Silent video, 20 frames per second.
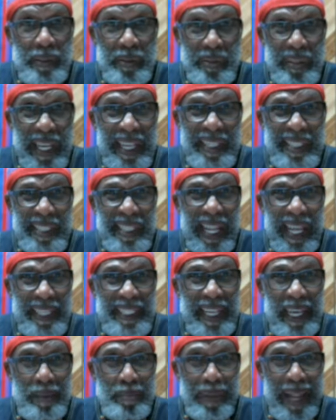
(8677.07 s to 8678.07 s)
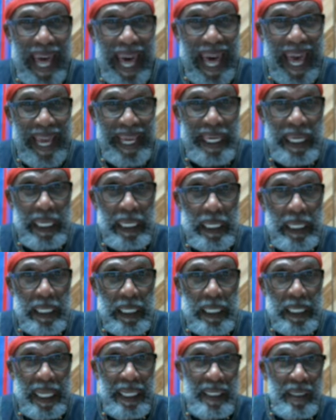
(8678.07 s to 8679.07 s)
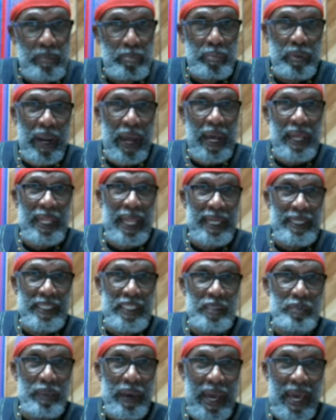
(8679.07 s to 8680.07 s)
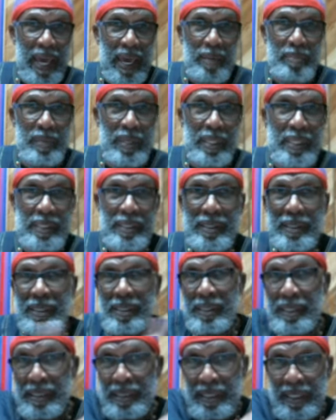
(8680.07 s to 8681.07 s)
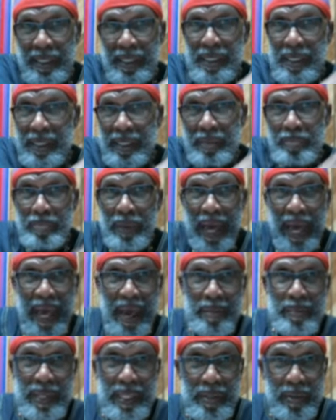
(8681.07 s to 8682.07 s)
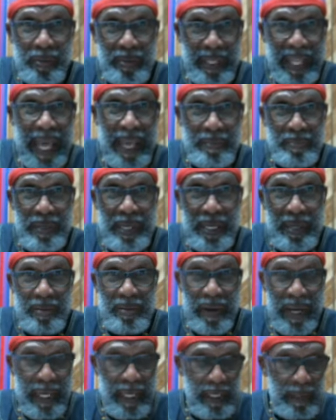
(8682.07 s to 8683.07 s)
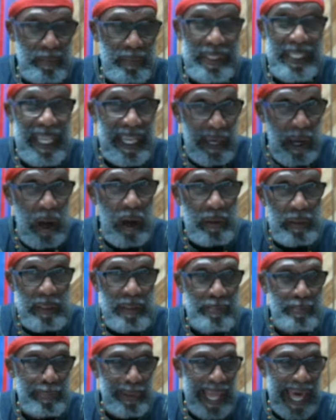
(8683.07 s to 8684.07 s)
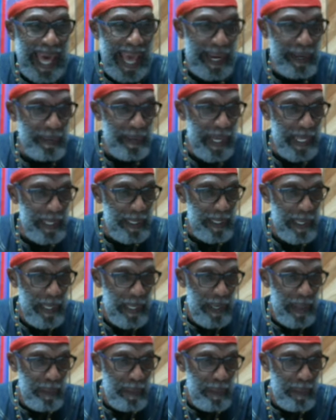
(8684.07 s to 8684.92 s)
Do they look like they black? They look brown like this behind me. This this behind me don't like me, right? But they calling them black, right?